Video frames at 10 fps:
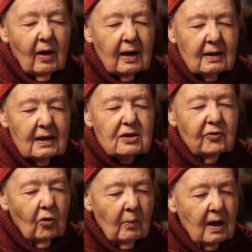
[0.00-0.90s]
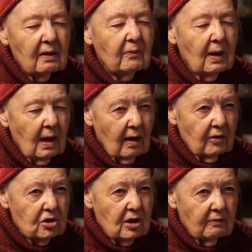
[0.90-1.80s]
at least for me and many
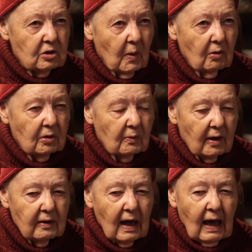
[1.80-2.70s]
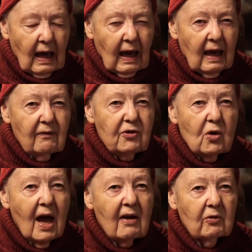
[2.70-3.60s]
others I've spoken with, if you
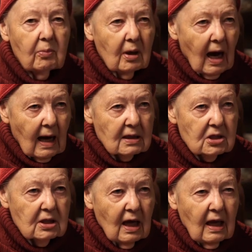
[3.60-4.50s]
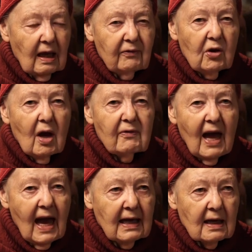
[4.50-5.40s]
have blocks, if you have
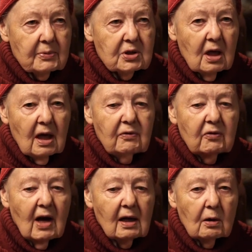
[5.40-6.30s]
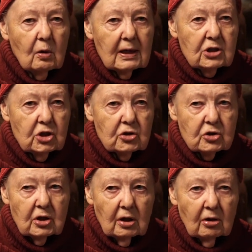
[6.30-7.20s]
hangups, if you've got old
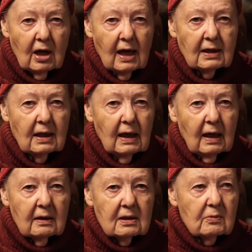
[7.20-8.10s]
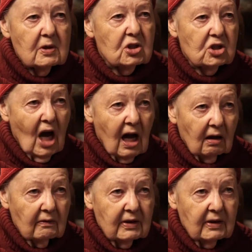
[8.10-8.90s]
issues that are not That's resolved,